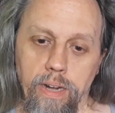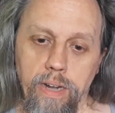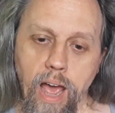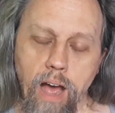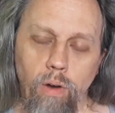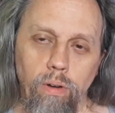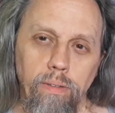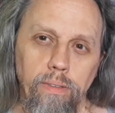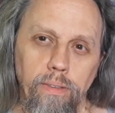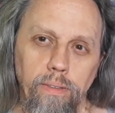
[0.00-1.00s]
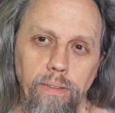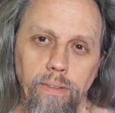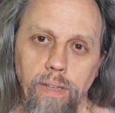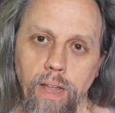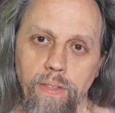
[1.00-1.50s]
Now,
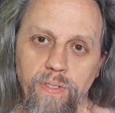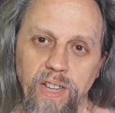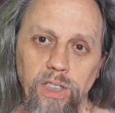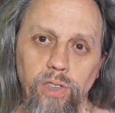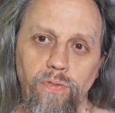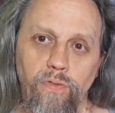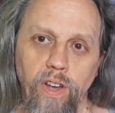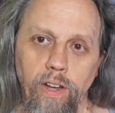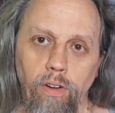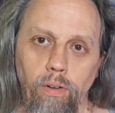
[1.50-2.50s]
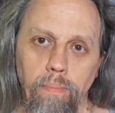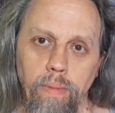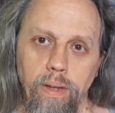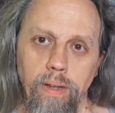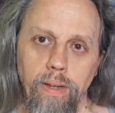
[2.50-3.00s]
this
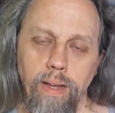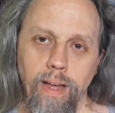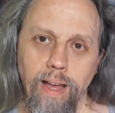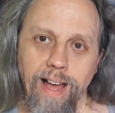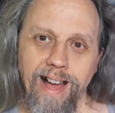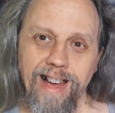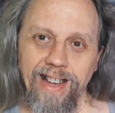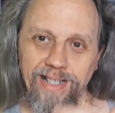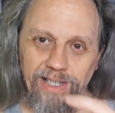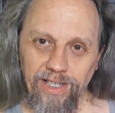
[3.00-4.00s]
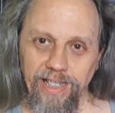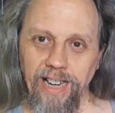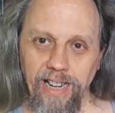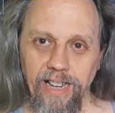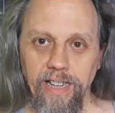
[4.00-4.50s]
film, I had
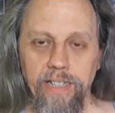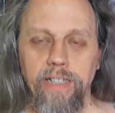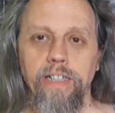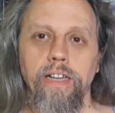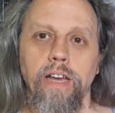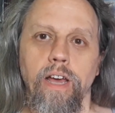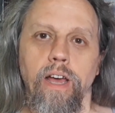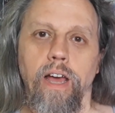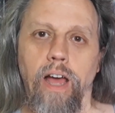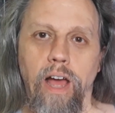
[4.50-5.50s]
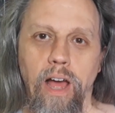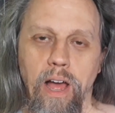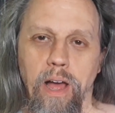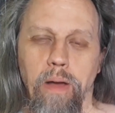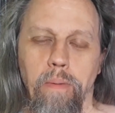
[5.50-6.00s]
seen it
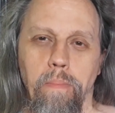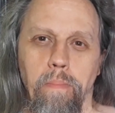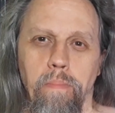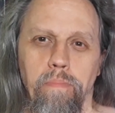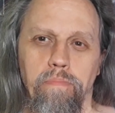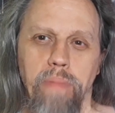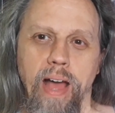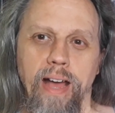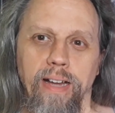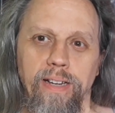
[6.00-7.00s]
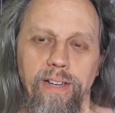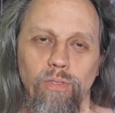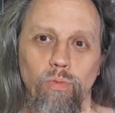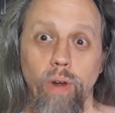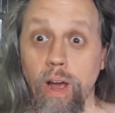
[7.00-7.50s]
back
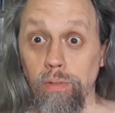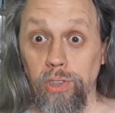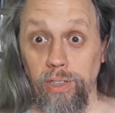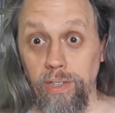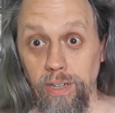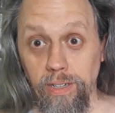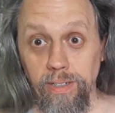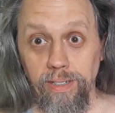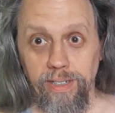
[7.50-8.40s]
when I was a young